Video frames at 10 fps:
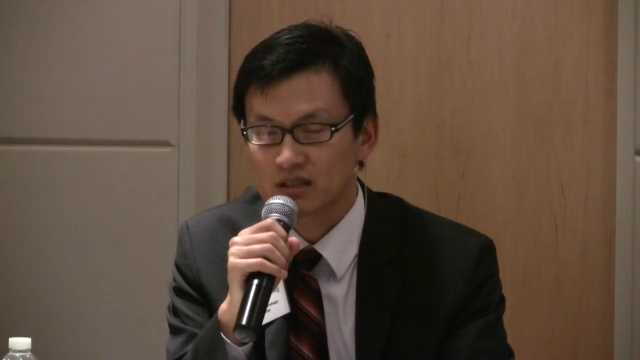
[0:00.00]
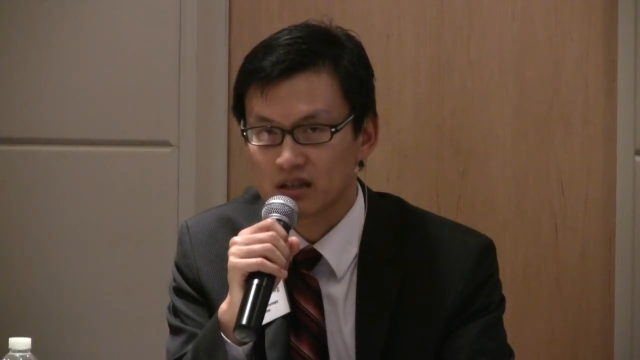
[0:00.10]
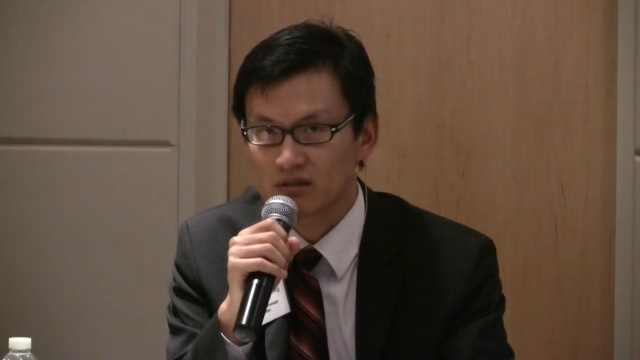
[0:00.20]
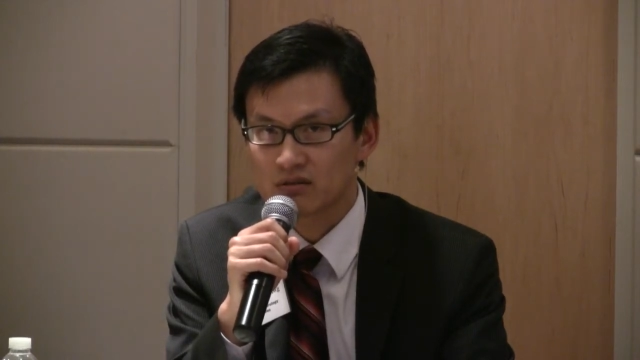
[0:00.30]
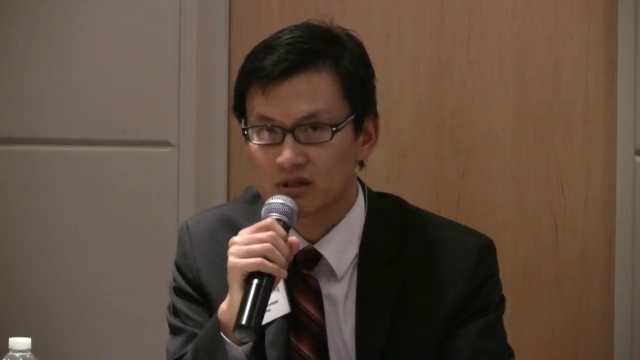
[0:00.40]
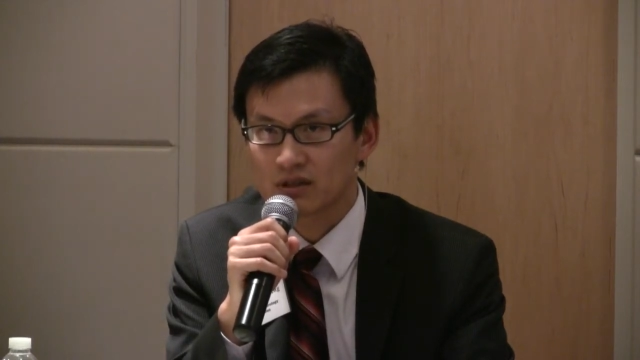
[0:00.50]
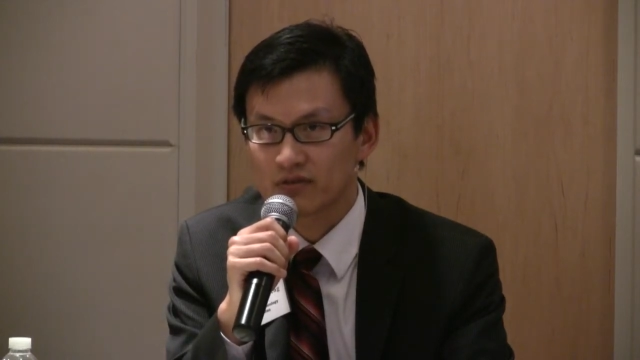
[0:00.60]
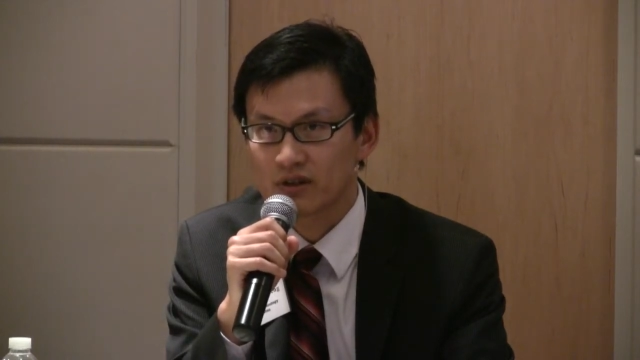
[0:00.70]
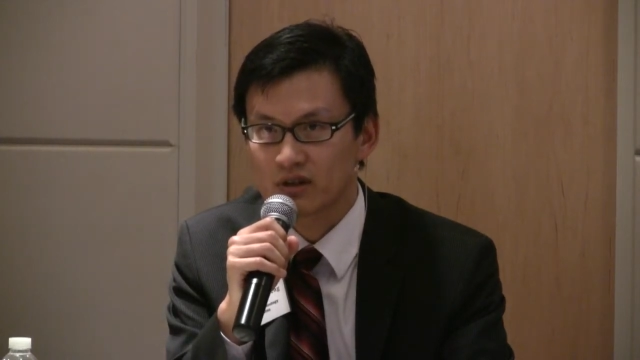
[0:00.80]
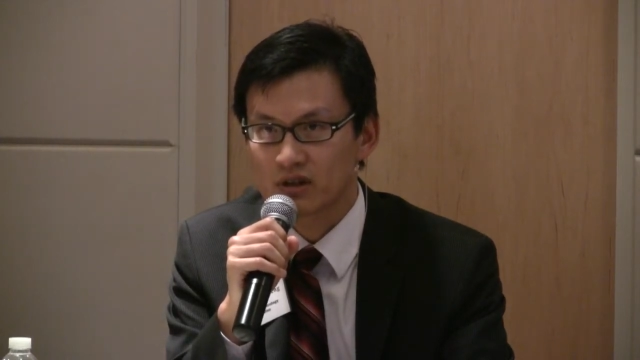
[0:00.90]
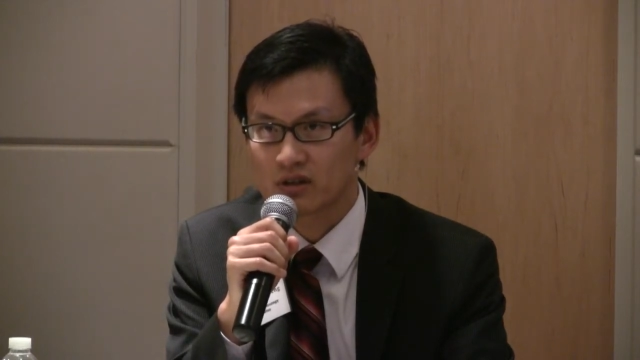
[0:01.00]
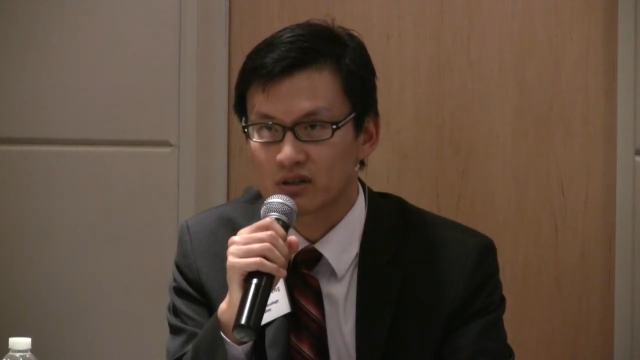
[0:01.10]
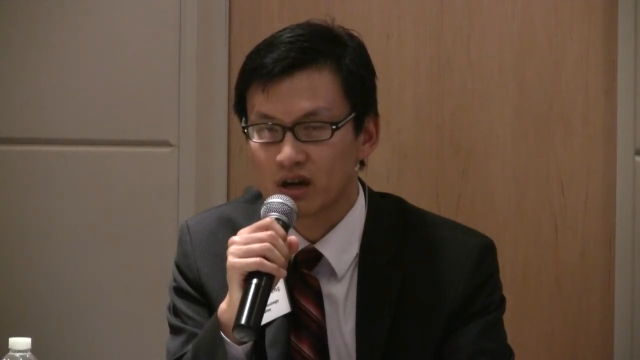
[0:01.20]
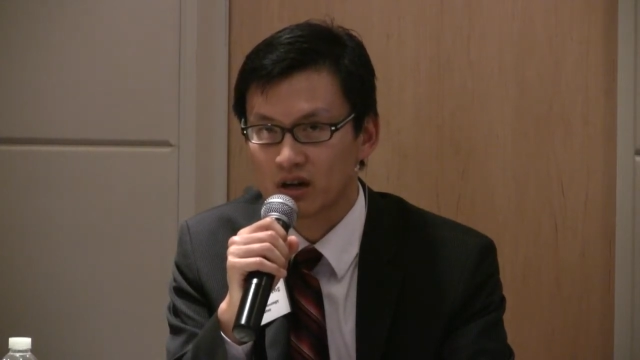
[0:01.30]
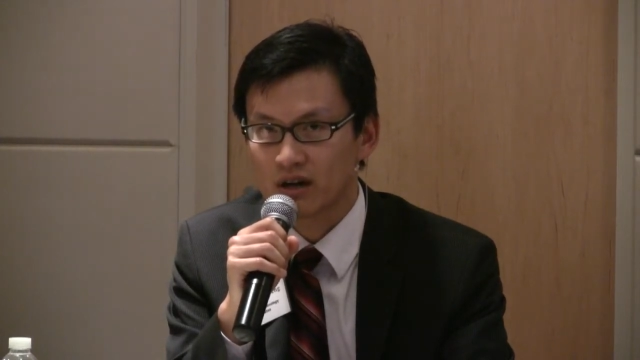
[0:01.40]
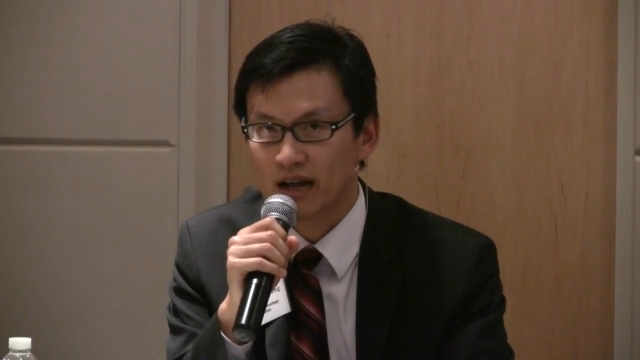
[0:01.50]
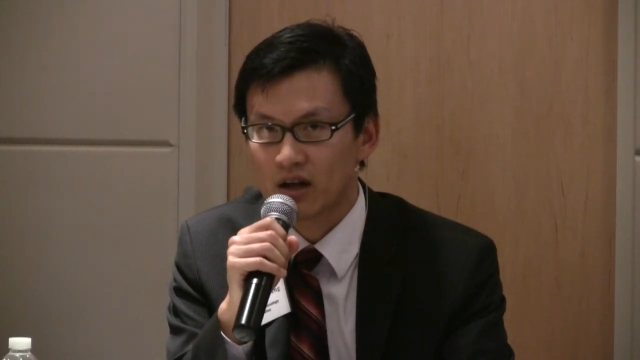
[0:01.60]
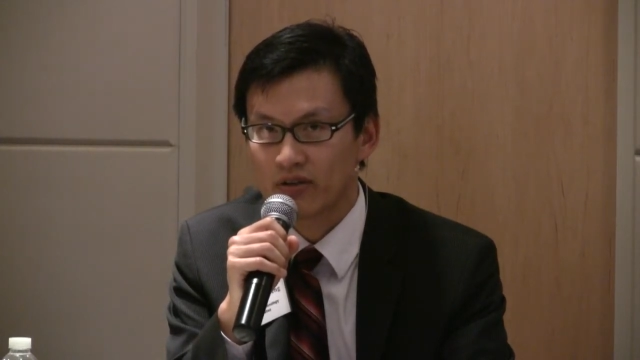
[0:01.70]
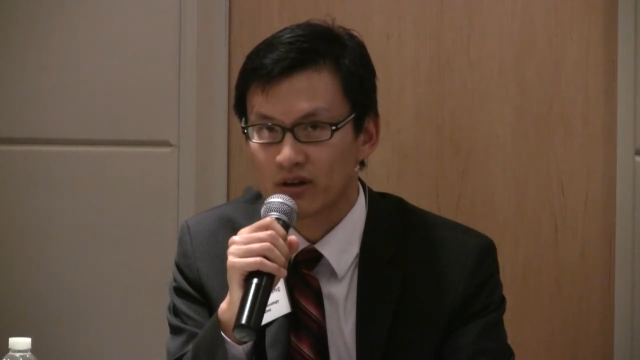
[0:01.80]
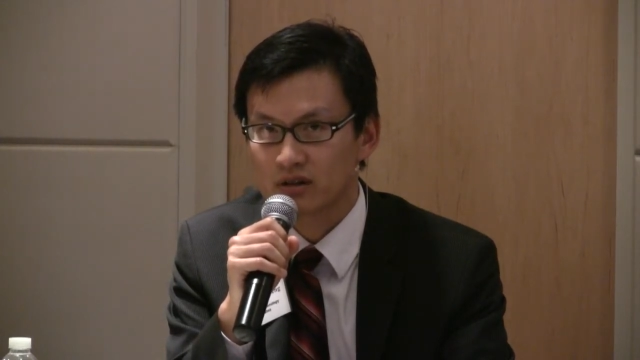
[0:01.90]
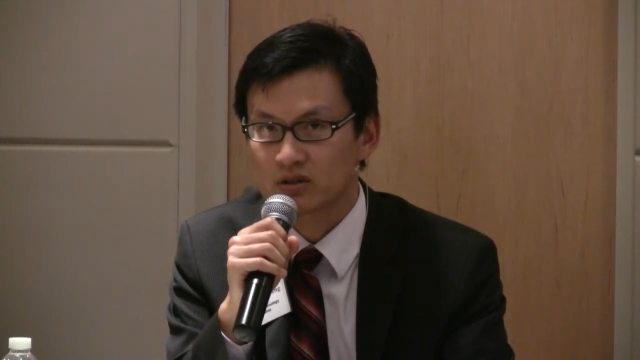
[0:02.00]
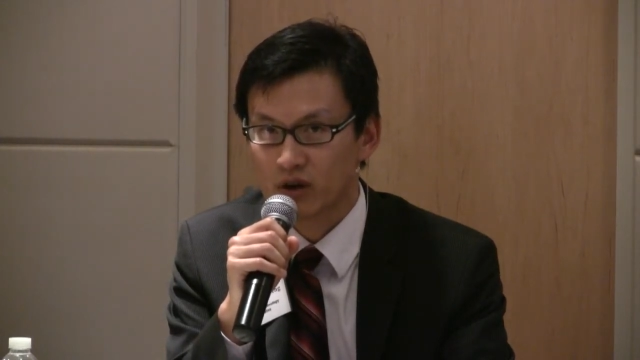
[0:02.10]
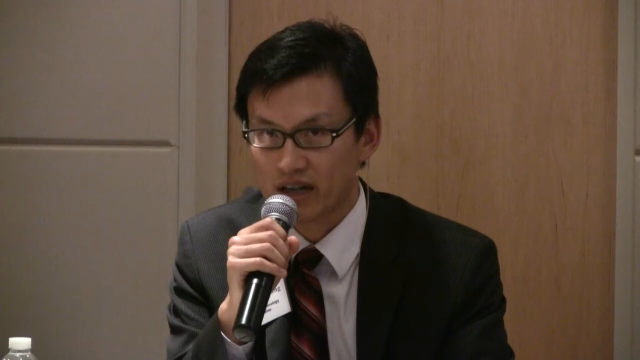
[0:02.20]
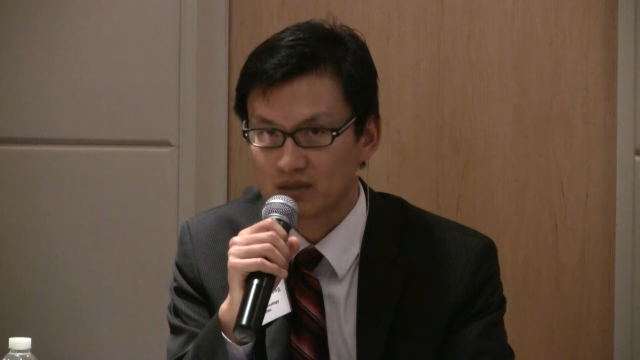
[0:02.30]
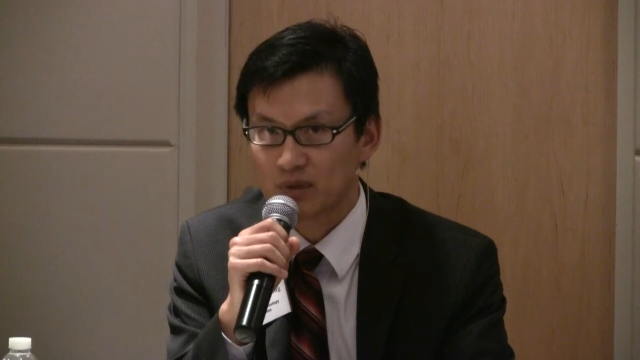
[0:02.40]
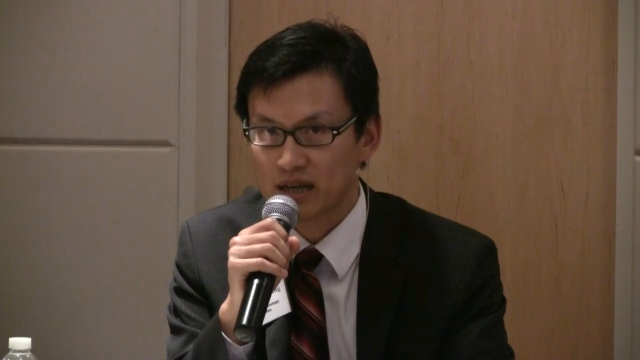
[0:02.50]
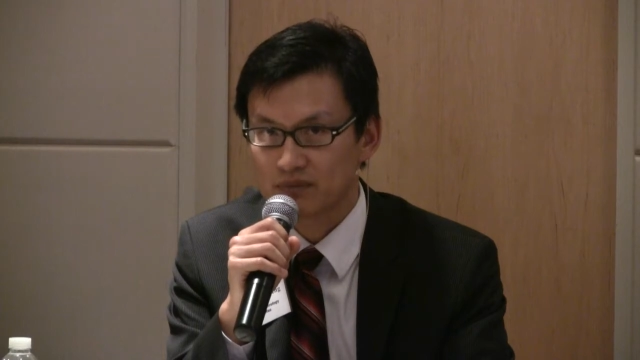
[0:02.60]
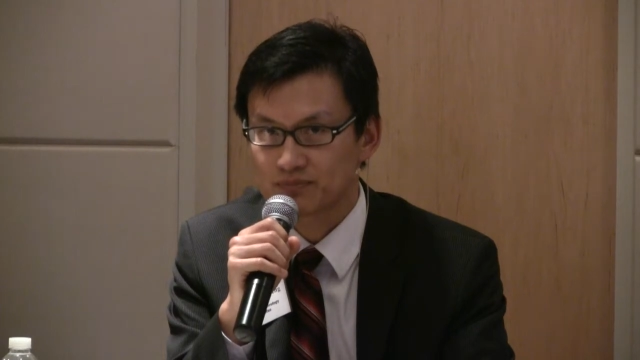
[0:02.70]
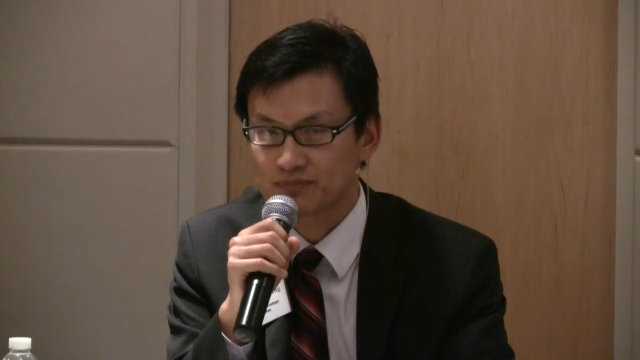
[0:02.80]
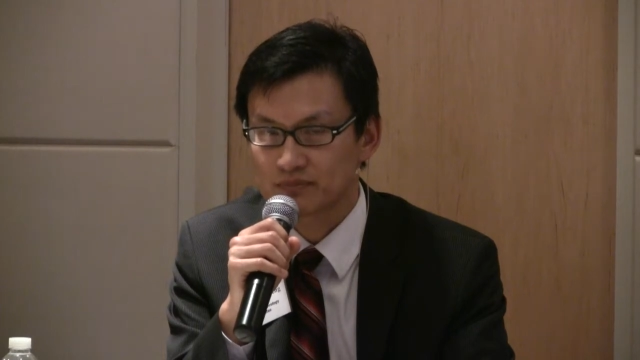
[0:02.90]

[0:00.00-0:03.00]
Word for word: You know, if they're younger and healthier, transplant